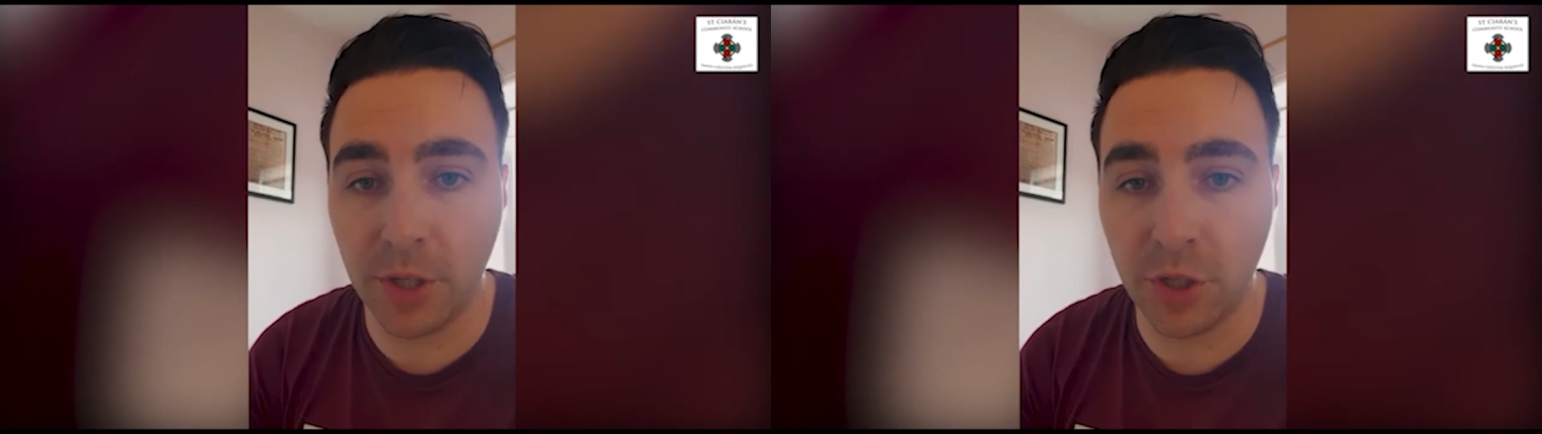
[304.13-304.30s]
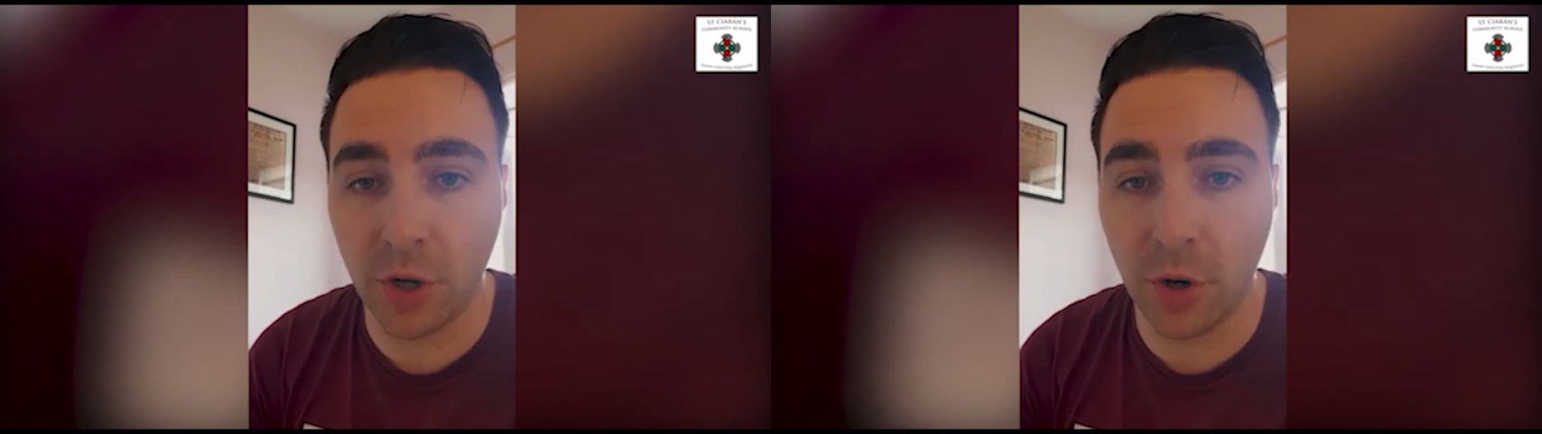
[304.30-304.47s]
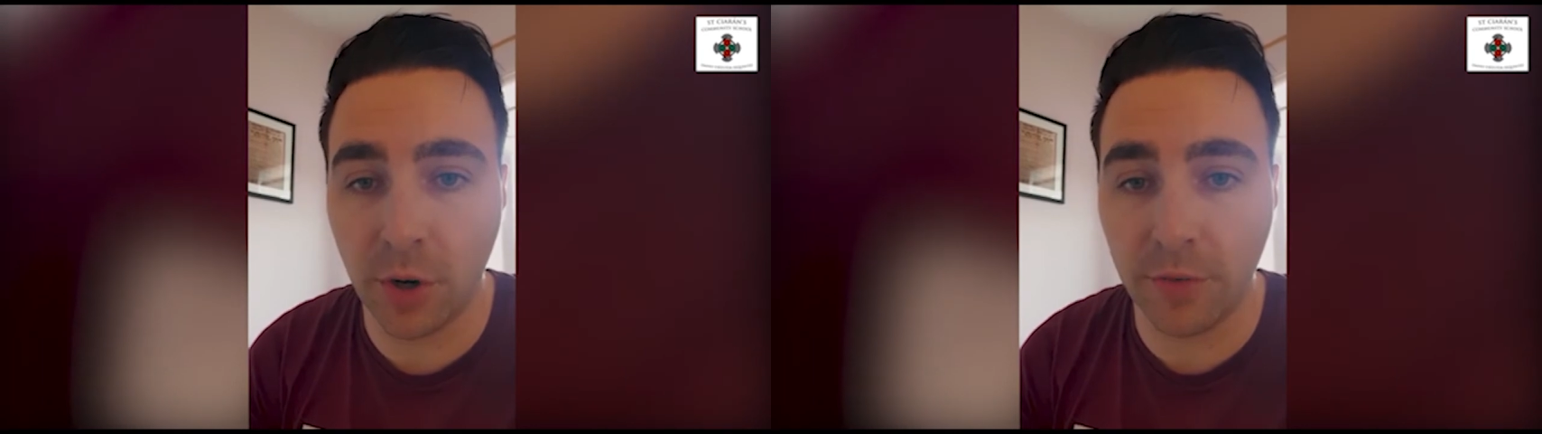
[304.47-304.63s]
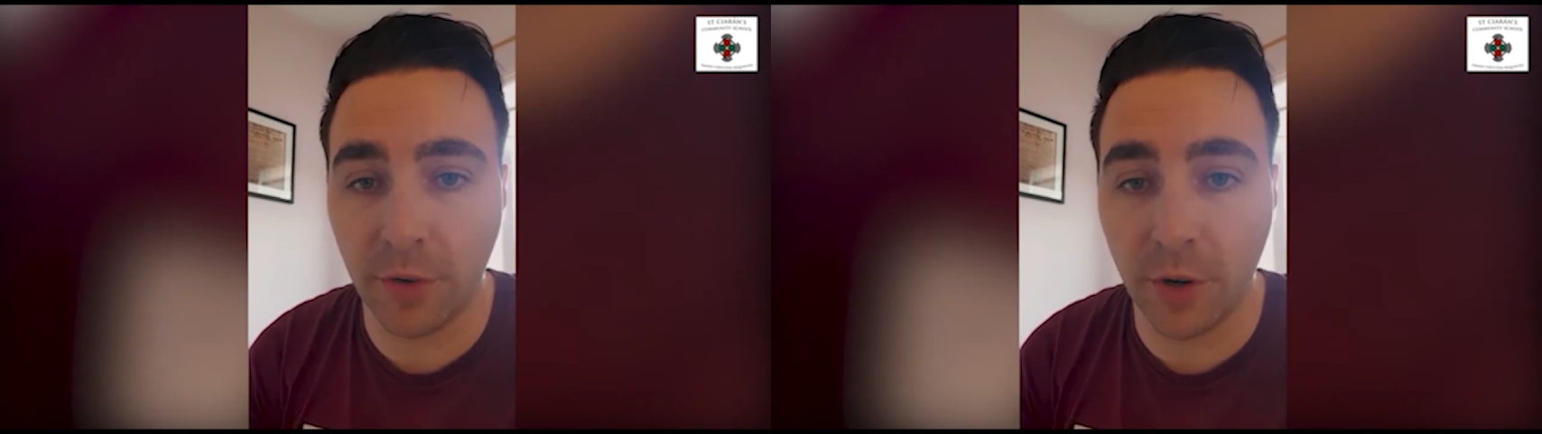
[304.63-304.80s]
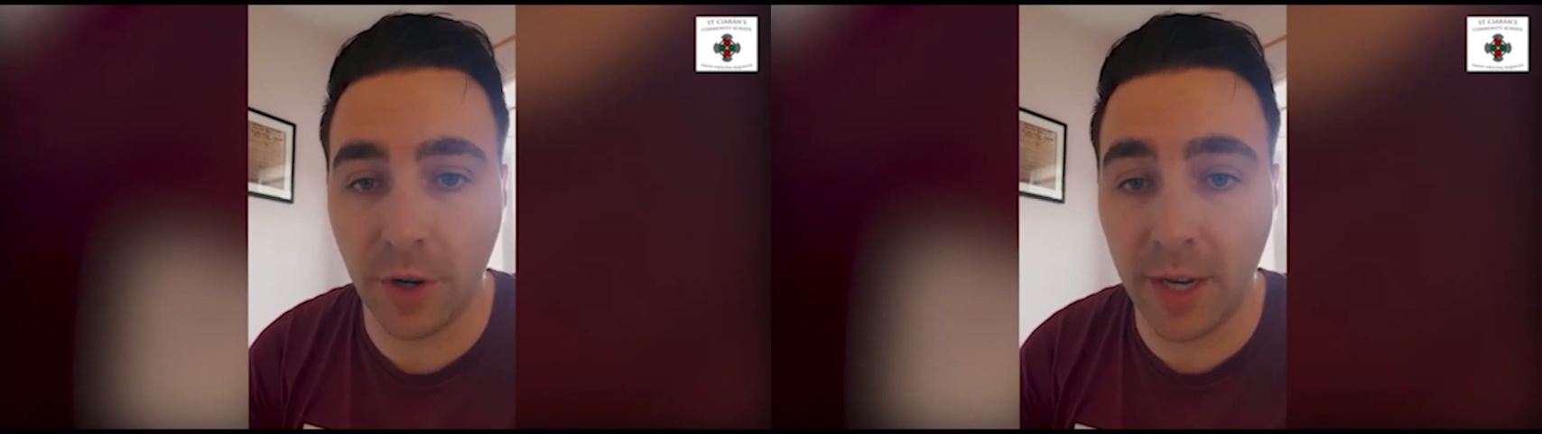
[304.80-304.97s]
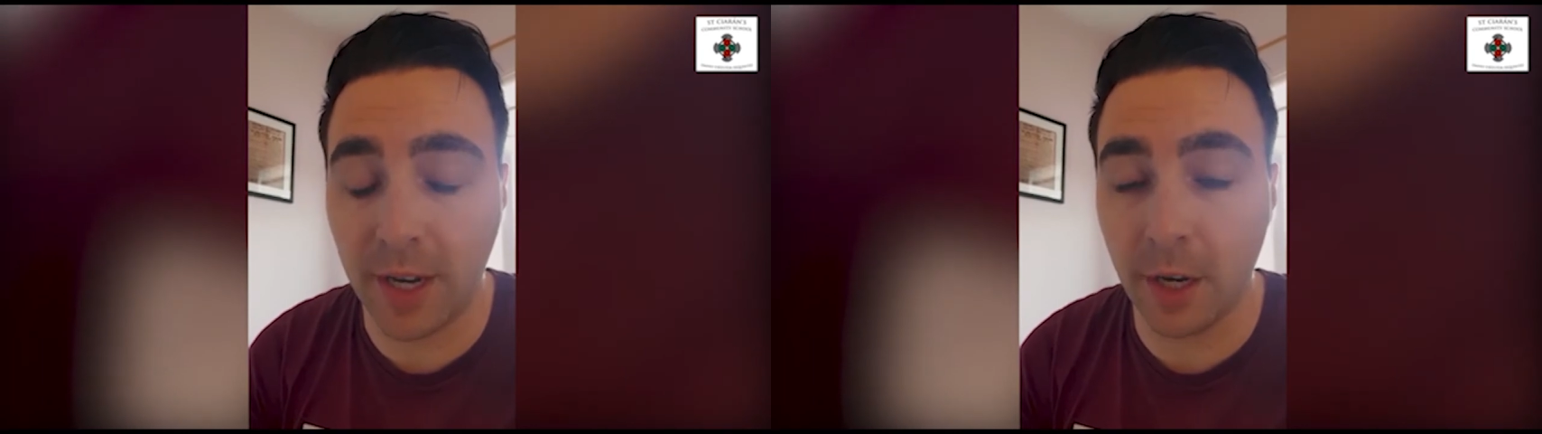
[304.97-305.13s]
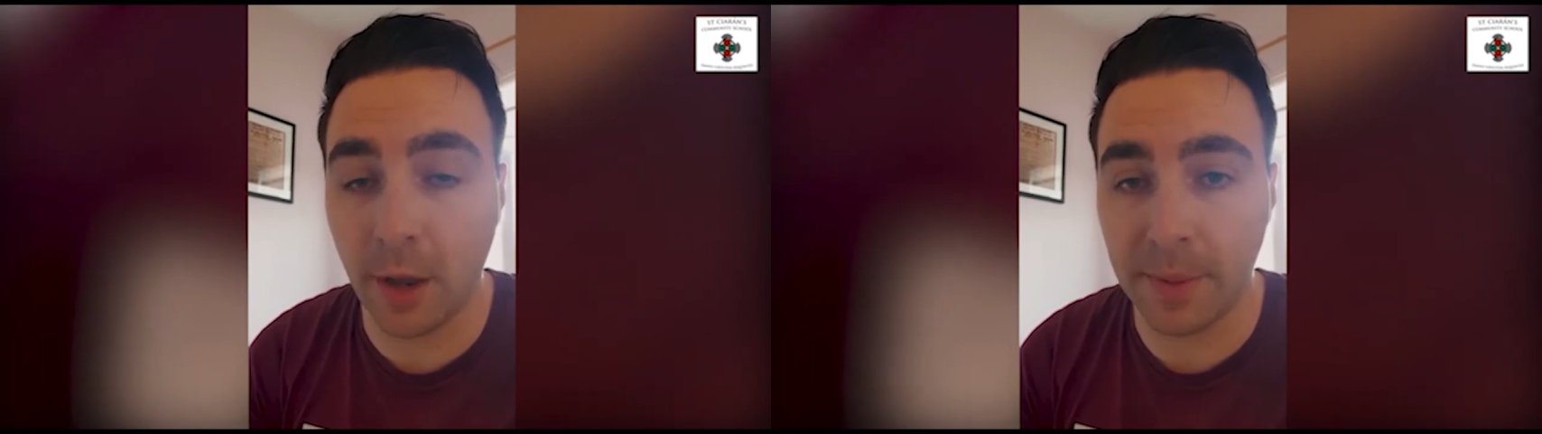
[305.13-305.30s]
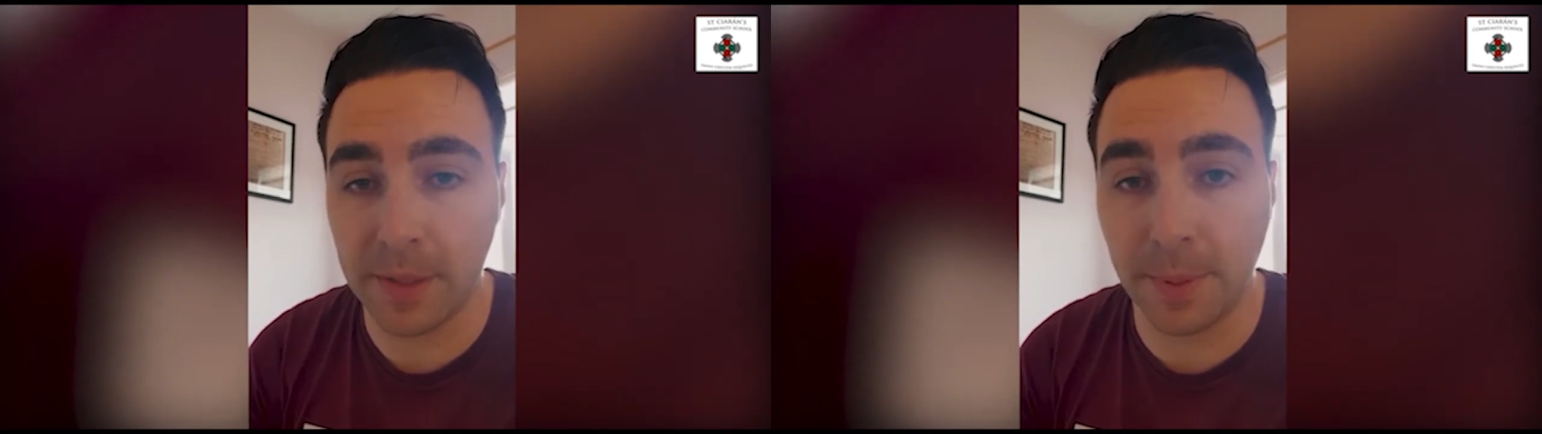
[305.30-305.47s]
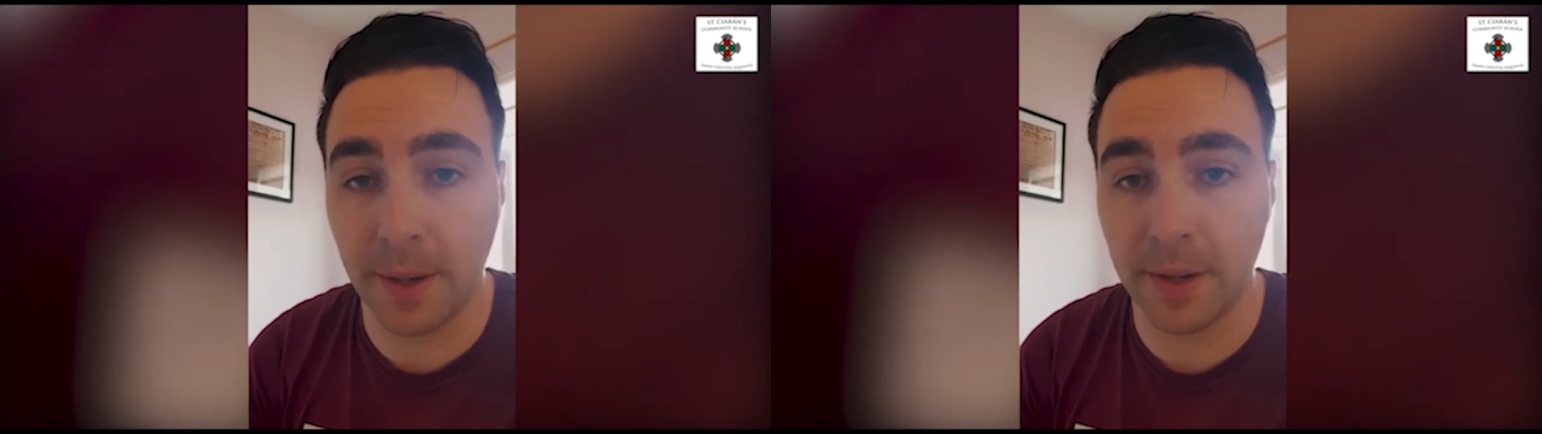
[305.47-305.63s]
short for Economics,
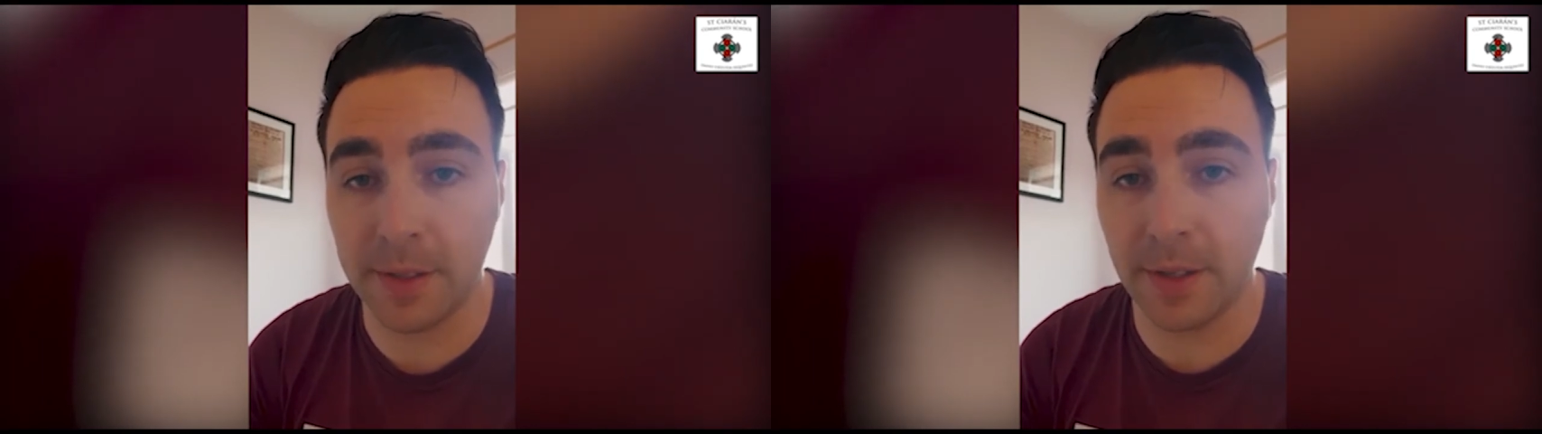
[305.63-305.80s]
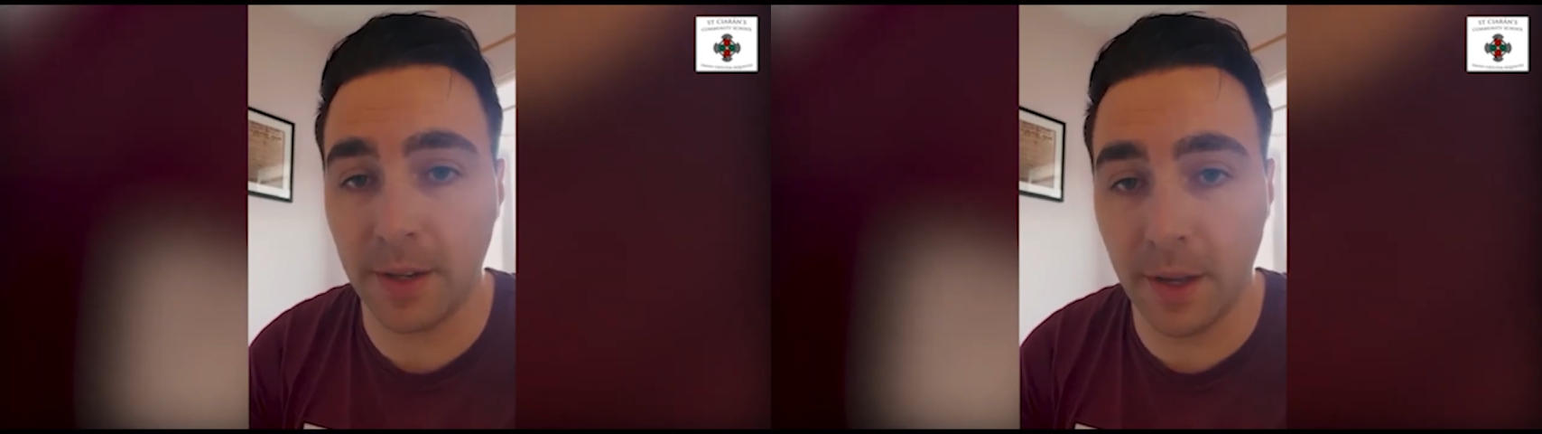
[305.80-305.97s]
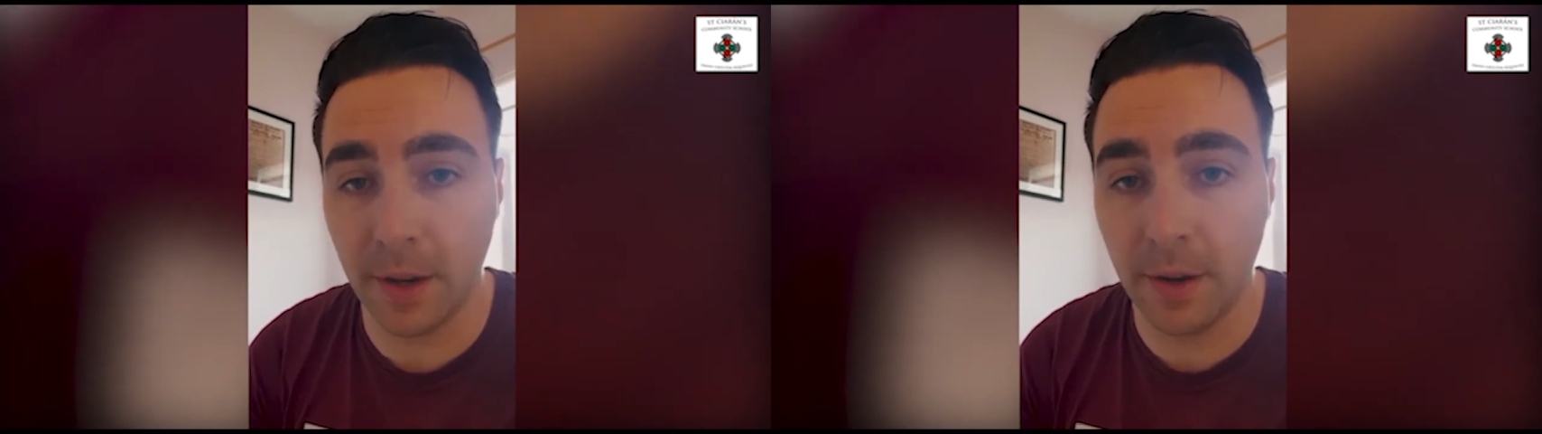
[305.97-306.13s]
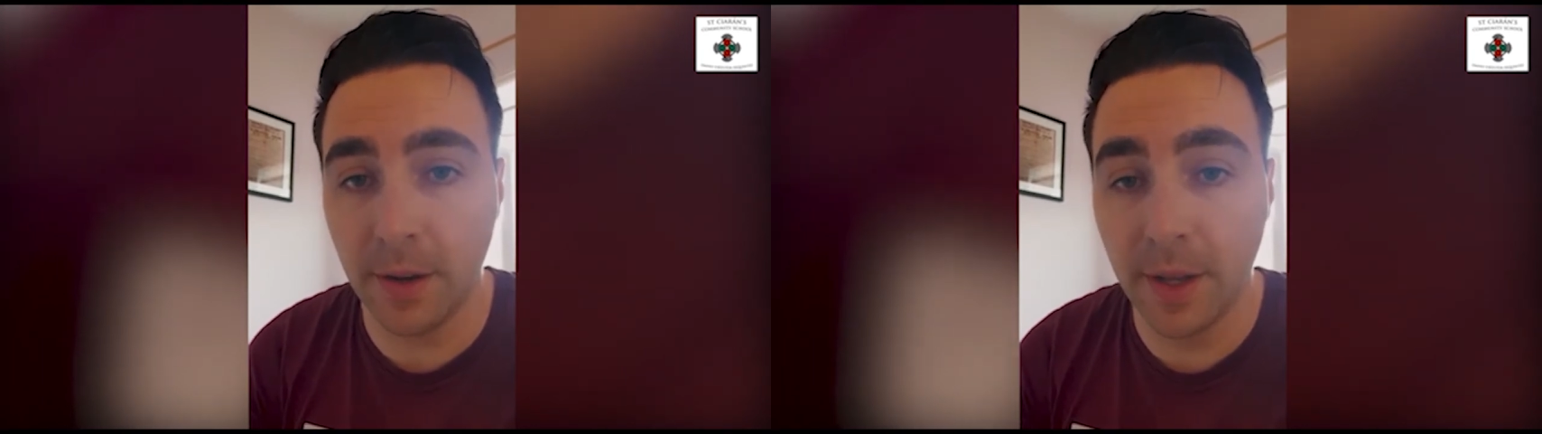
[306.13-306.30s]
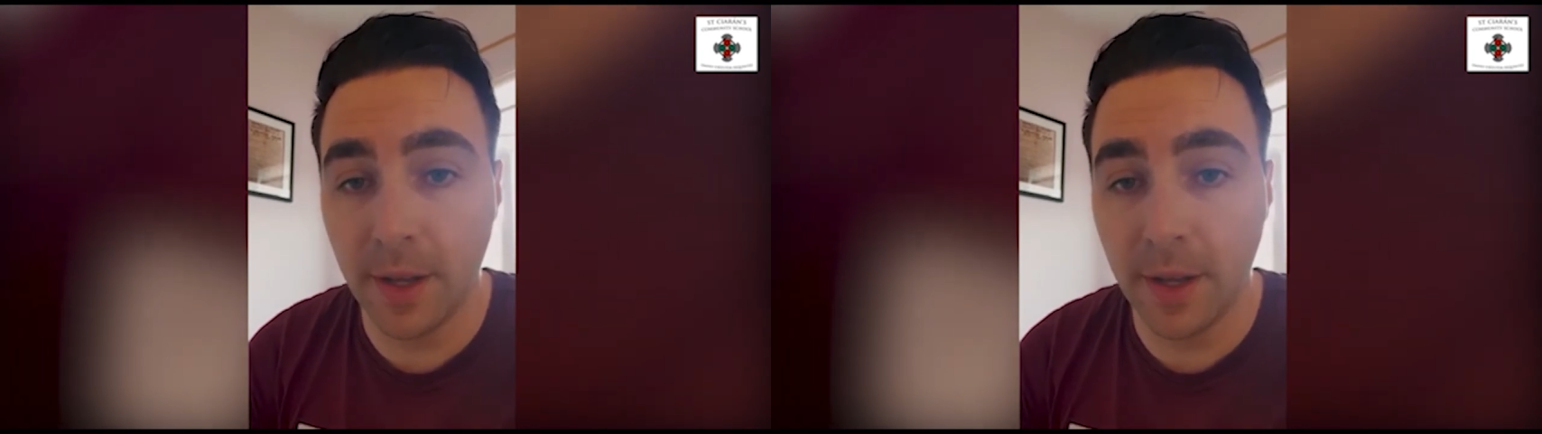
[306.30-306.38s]
Politics and Law